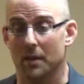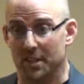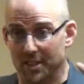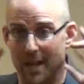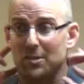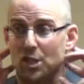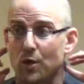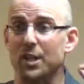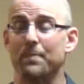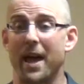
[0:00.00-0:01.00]
the same
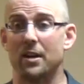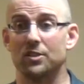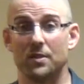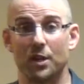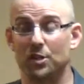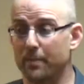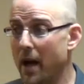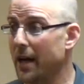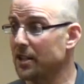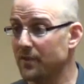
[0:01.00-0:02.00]
stress patterns in their
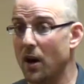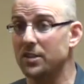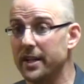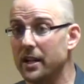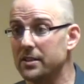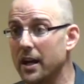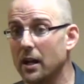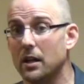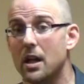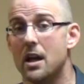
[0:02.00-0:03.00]
spine as far as he could
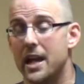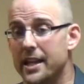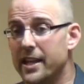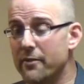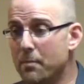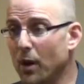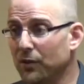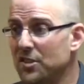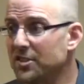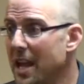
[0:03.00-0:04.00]
tell. He'd give them
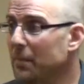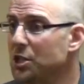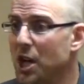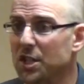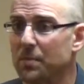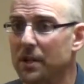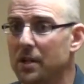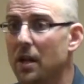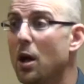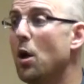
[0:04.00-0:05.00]
both the same adjustment.
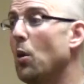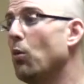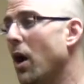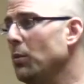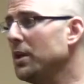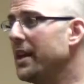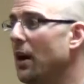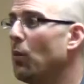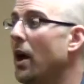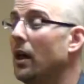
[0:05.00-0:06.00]
One would
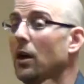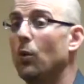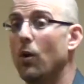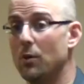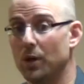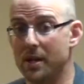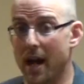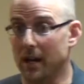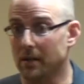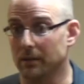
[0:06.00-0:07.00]
get well, one would
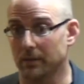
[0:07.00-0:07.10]
not.